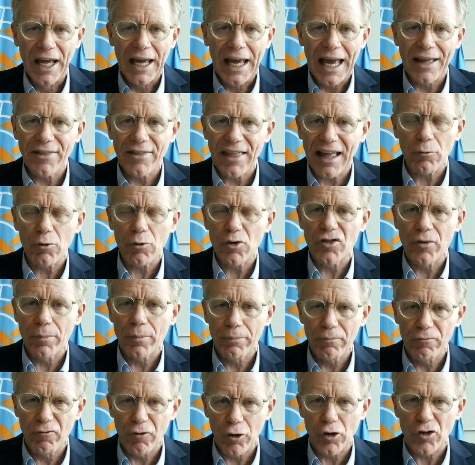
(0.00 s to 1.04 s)
And that was the
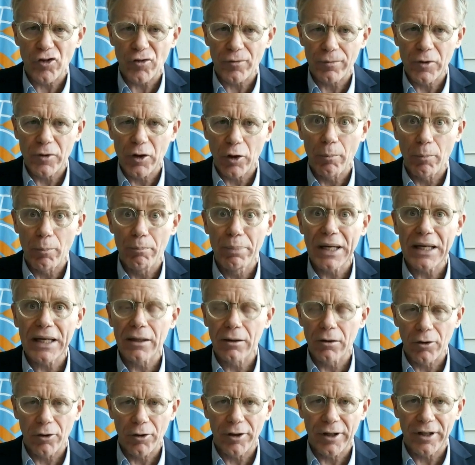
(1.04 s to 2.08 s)
first, big
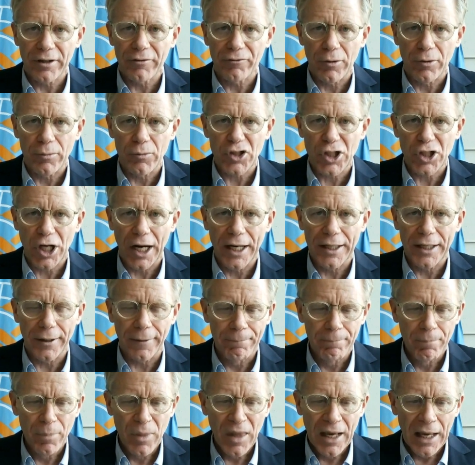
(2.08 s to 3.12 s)
learning from
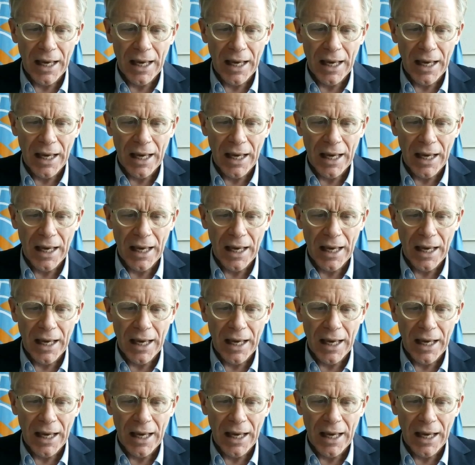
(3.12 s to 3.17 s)
China.